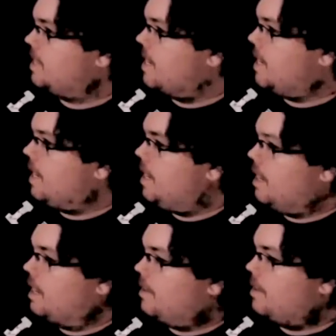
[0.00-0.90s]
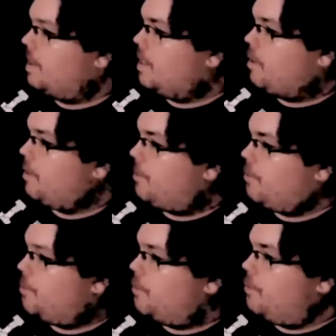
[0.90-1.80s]
Uh,
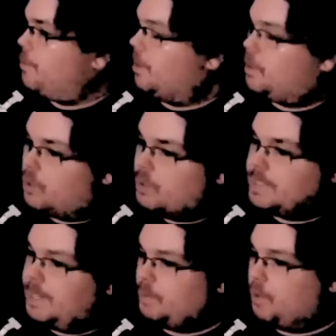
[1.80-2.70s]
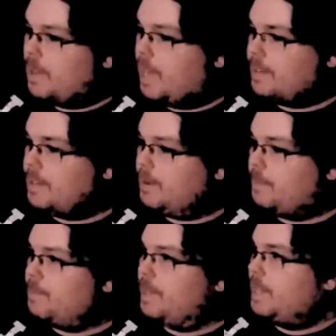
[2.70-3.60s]
the girl is named Yolanda
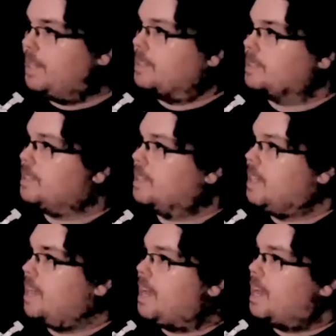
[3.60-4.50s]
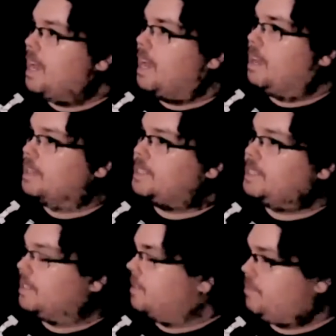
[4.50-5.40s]
Montez. Uh, she's
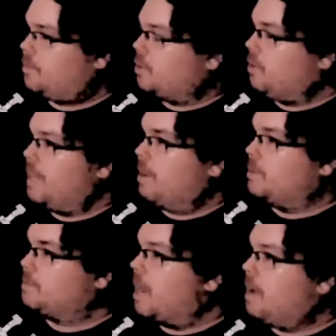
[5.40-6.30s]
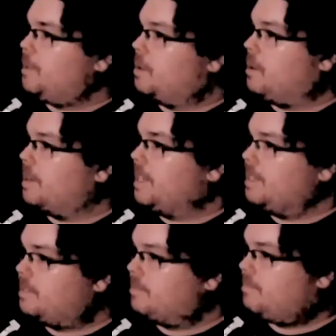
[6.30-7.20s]
a girl that was popular.
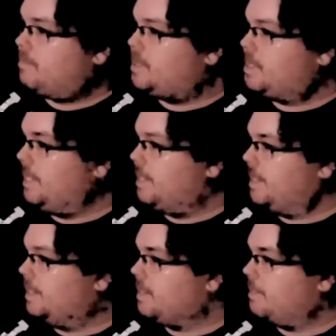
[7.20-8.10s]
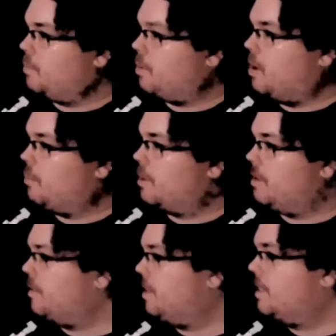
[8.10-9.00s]
Then she did something wrong
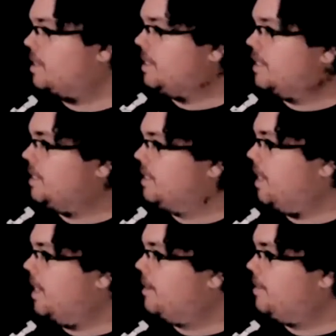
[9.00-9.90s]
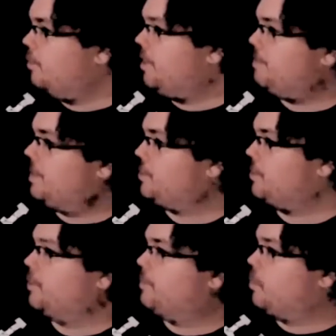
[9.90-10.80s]
where she sent a nudie picture
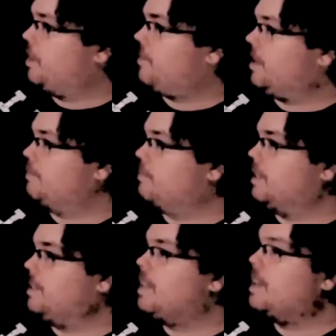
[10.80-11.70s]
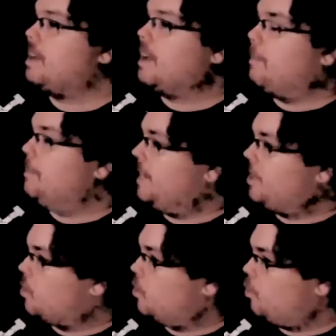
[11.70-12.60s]
to a boyfriend, but a mean
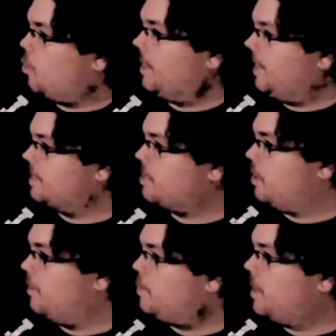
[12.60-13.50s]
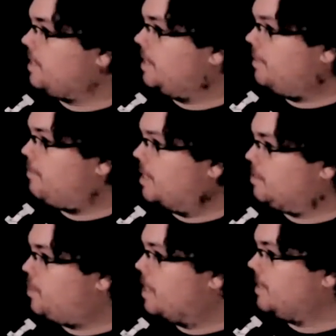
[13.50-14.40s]
girl going against her and president as
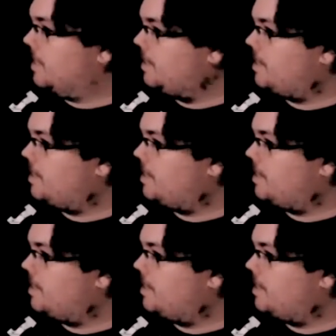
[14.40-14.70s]
president